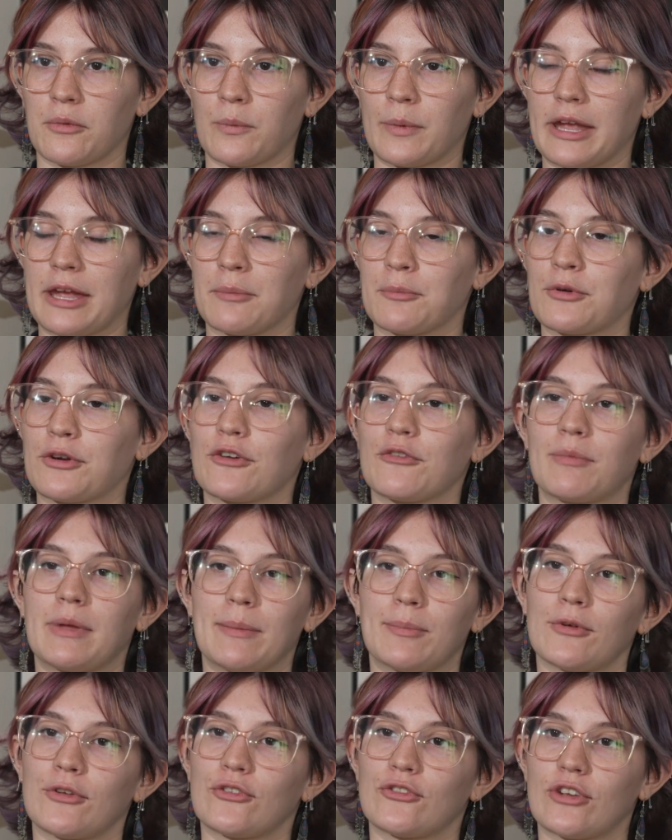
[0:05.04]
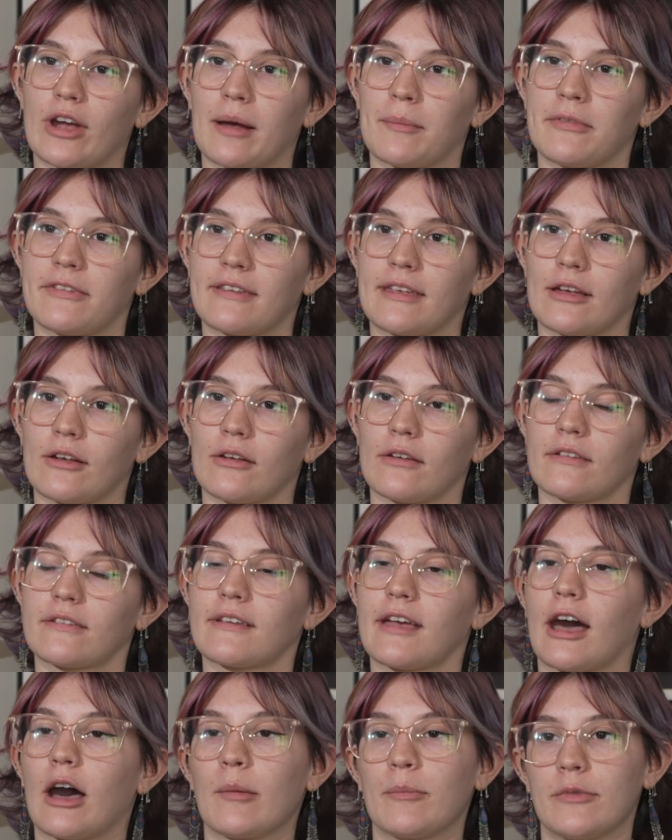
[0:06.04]
we improve people's job skills,
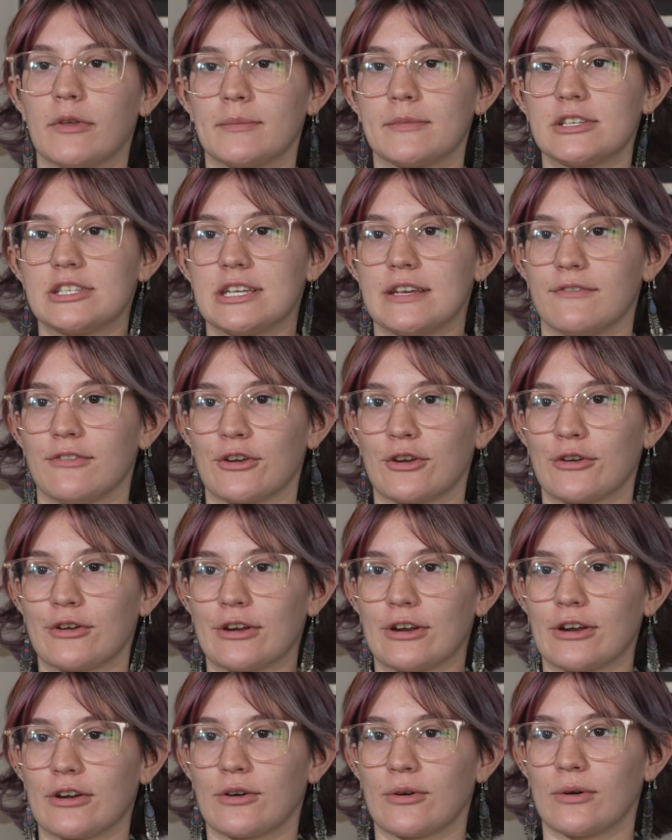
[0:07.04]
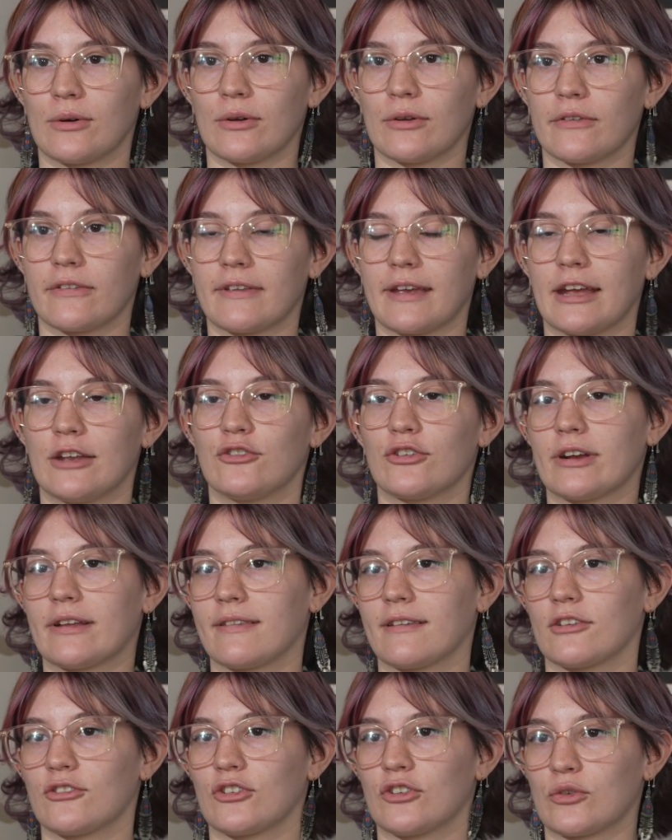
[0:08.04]
help them achieve their career goals, and
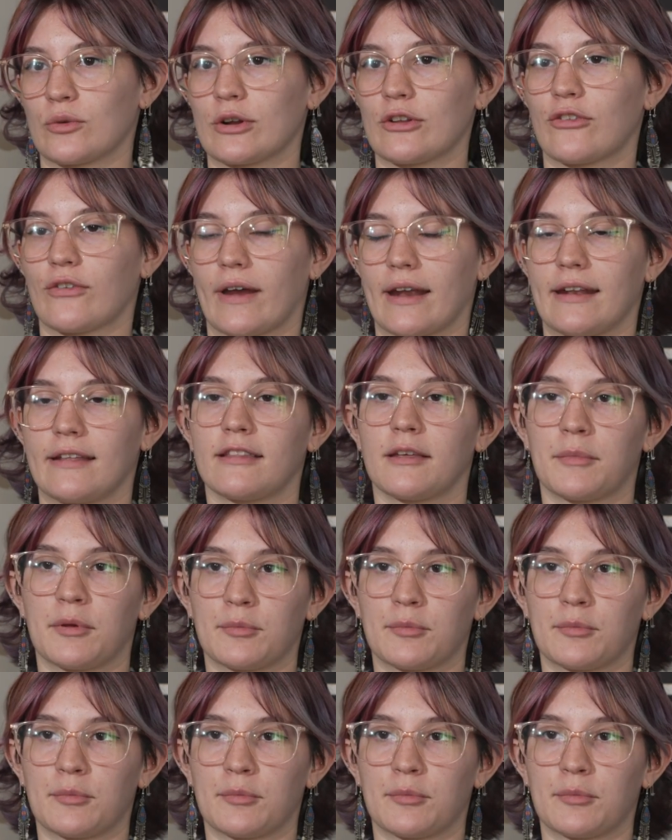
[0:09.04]
transition towards finding them